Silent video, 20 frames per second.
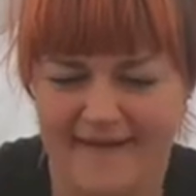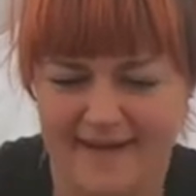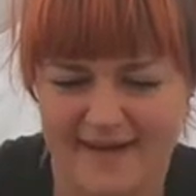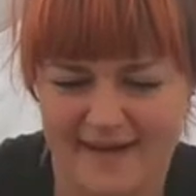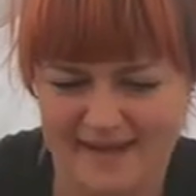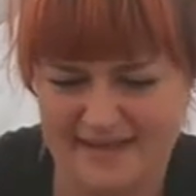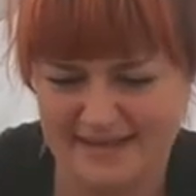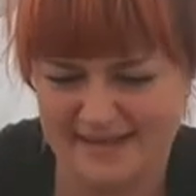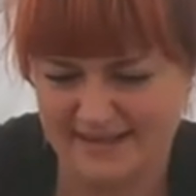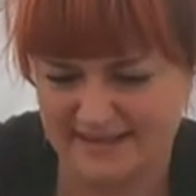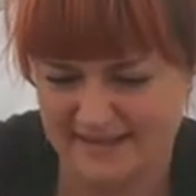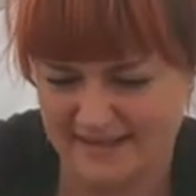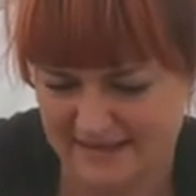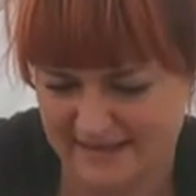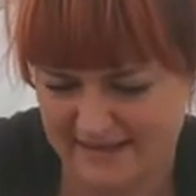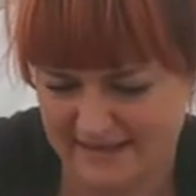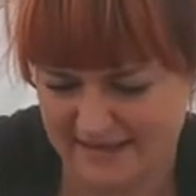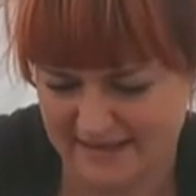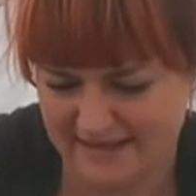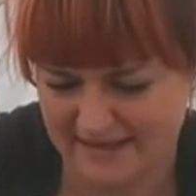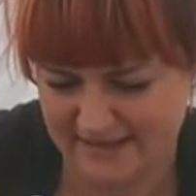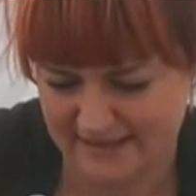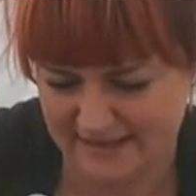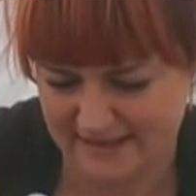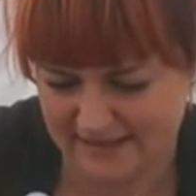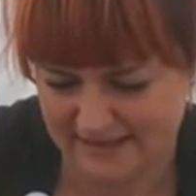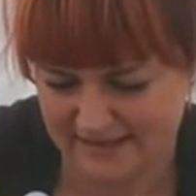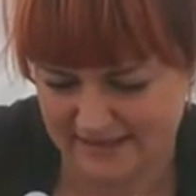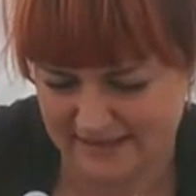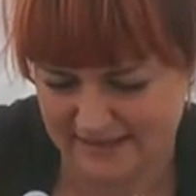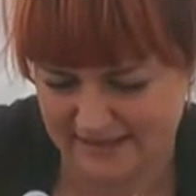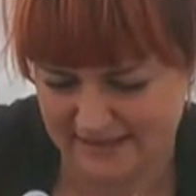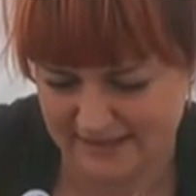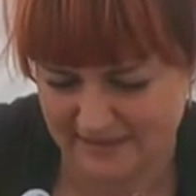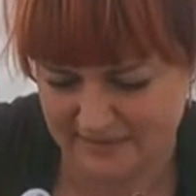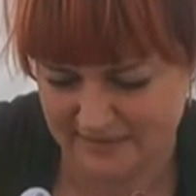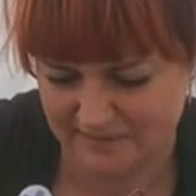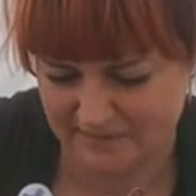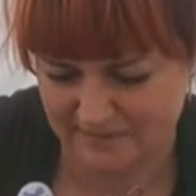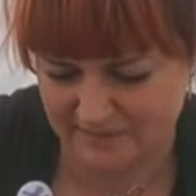
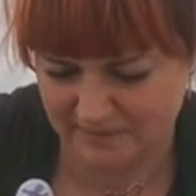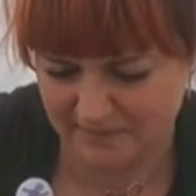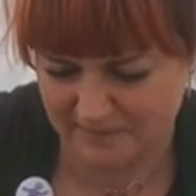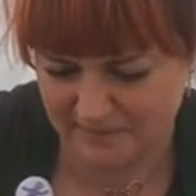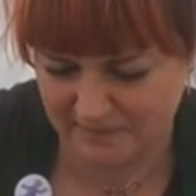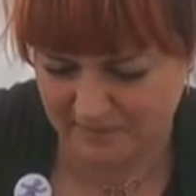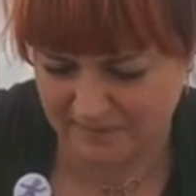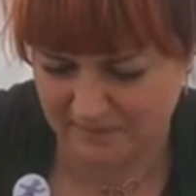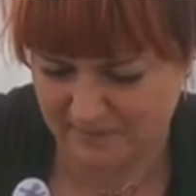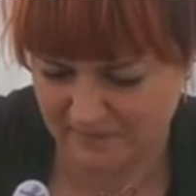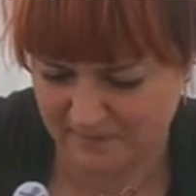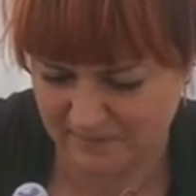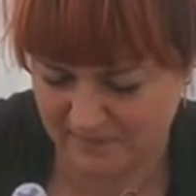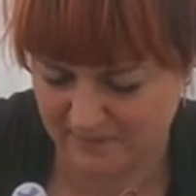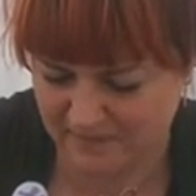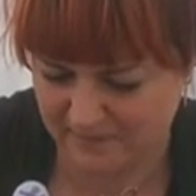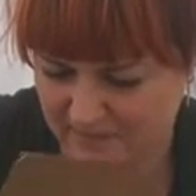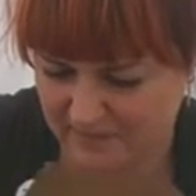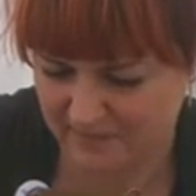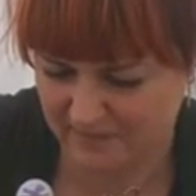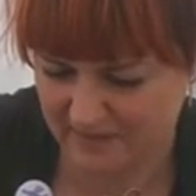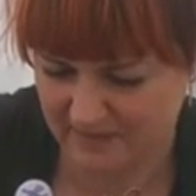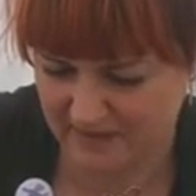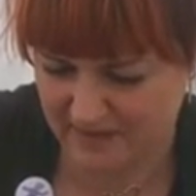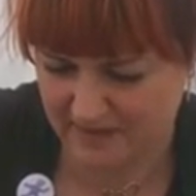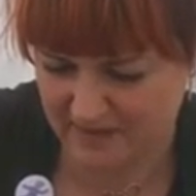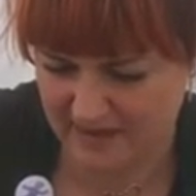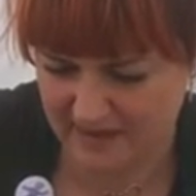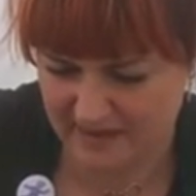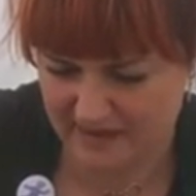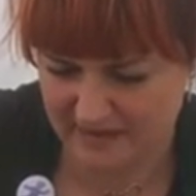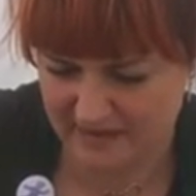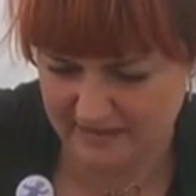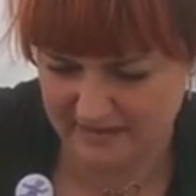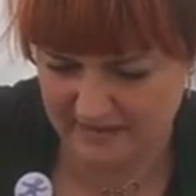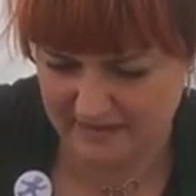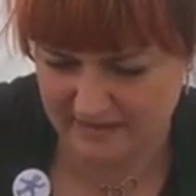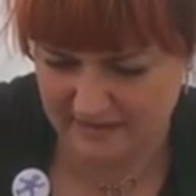No one is speaking in this clip.